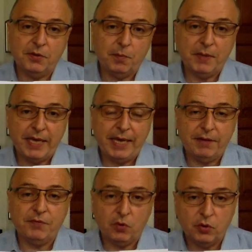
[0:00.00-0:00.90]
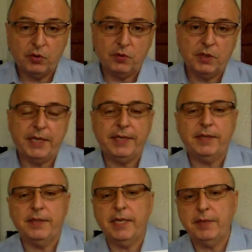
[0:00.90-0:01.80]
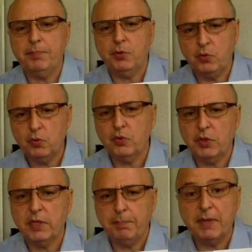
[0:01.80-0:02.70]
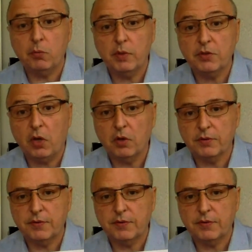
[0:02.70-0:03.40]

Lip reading: behave or they produce better results.